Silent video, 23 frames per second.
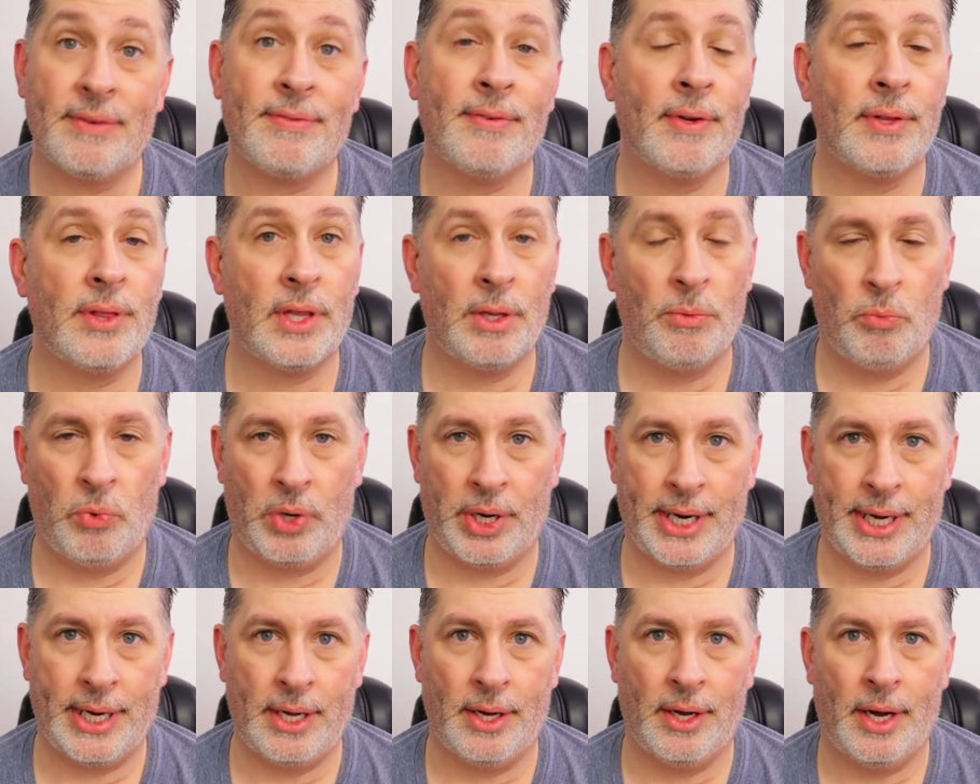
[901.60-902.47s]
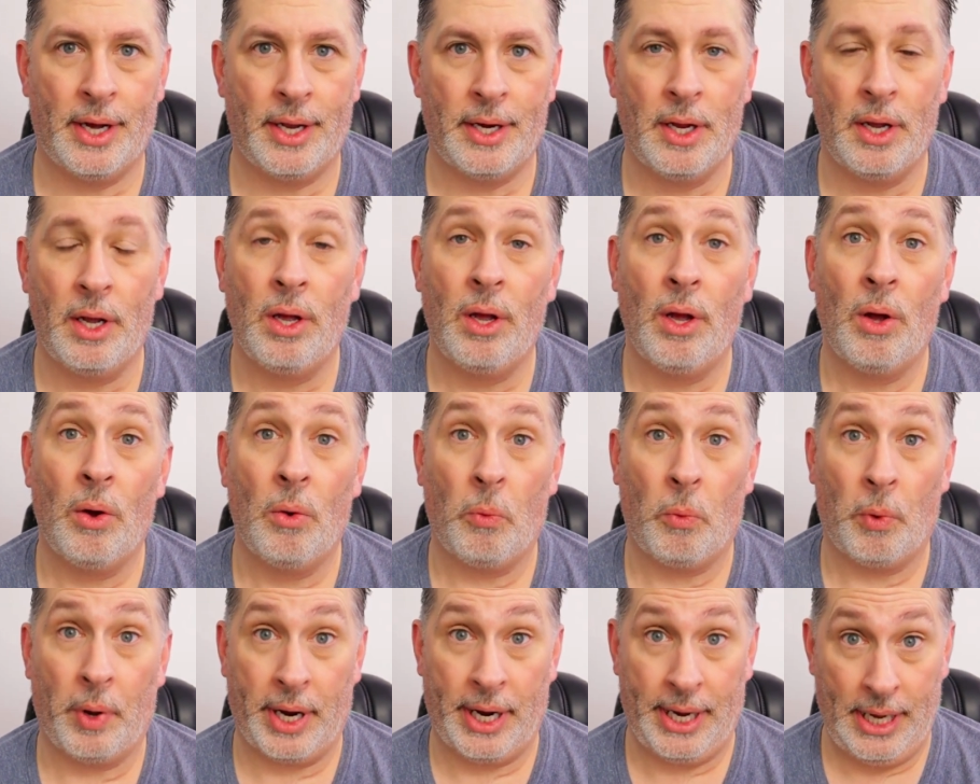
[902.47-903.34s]
different than what I got.
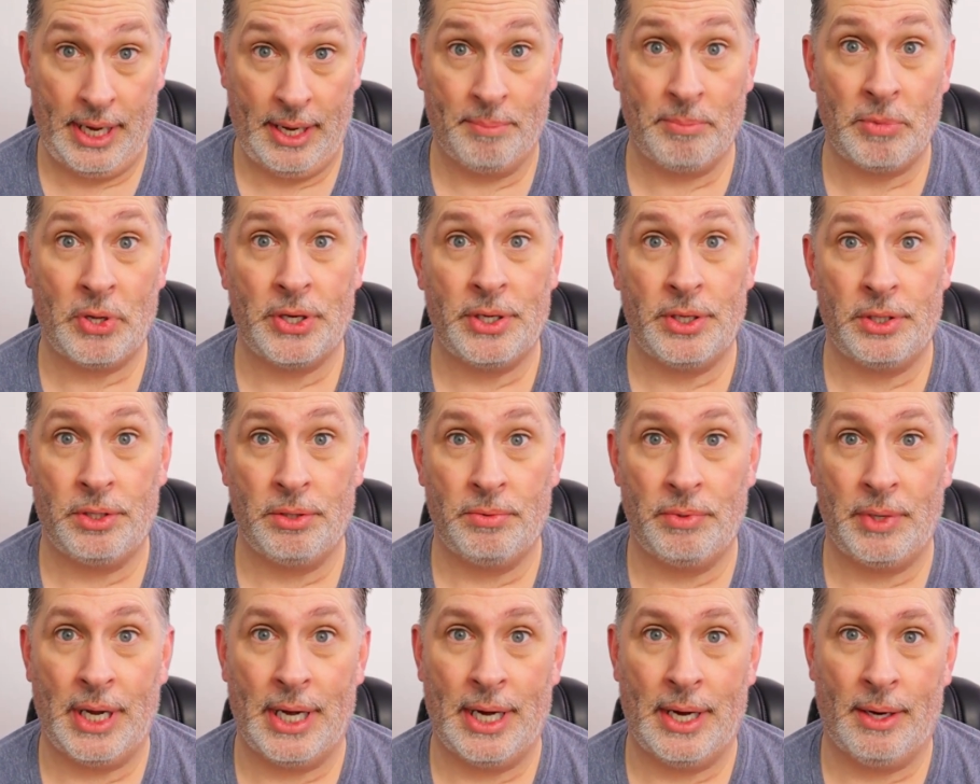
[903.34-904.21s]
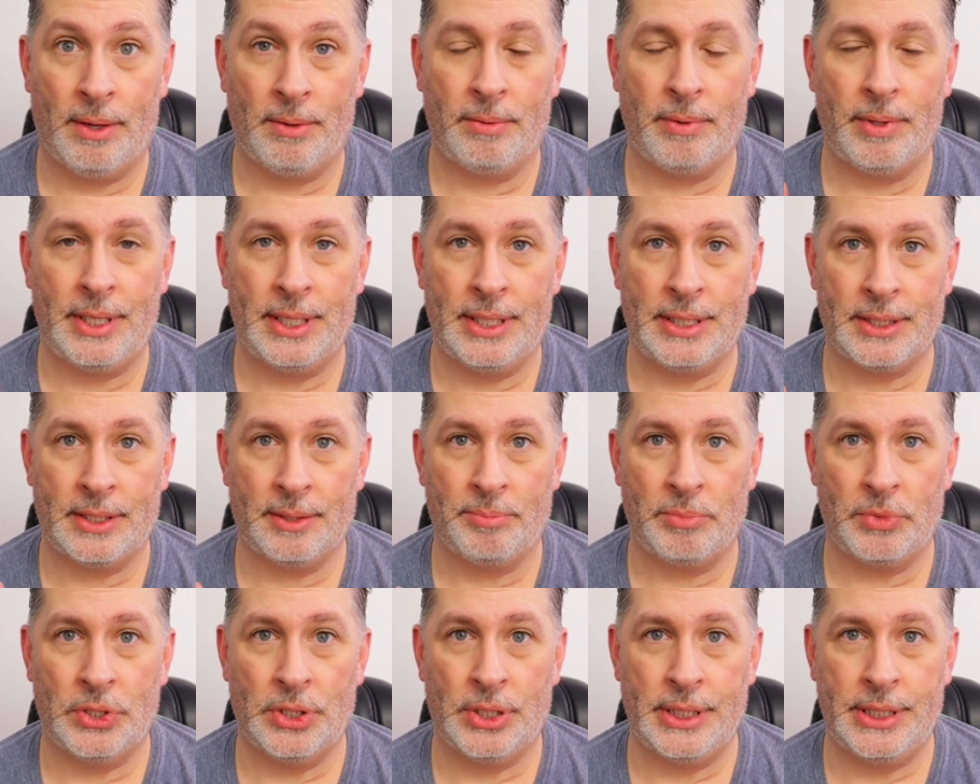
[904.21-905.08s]
What I am going to do now is
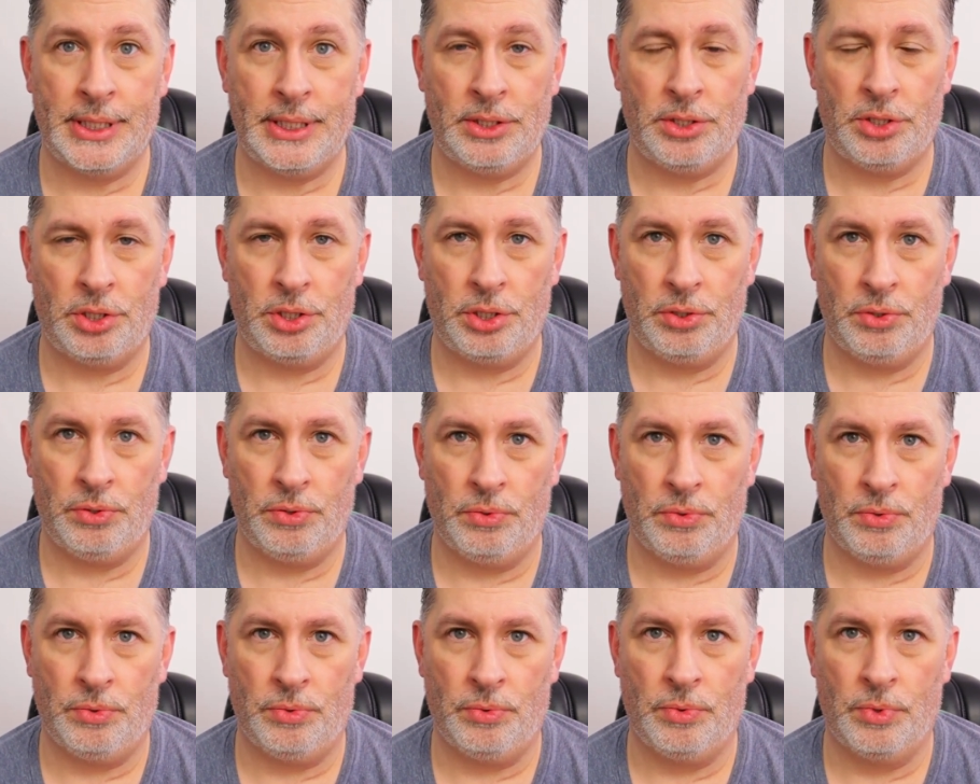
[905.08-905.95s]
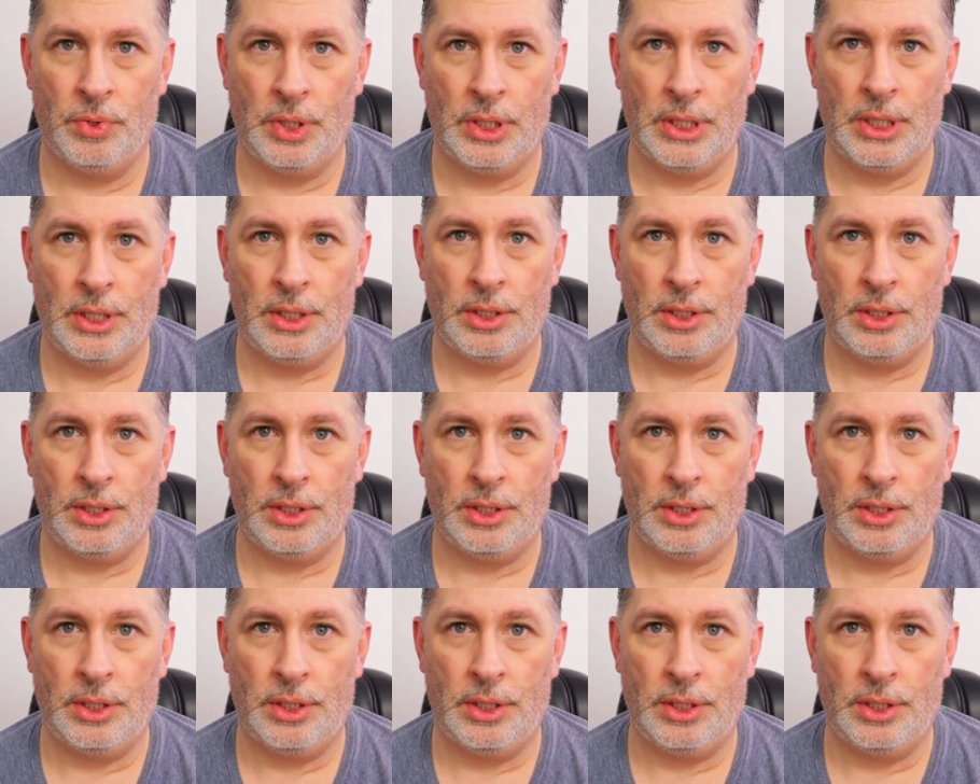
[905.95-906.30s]
I'm going to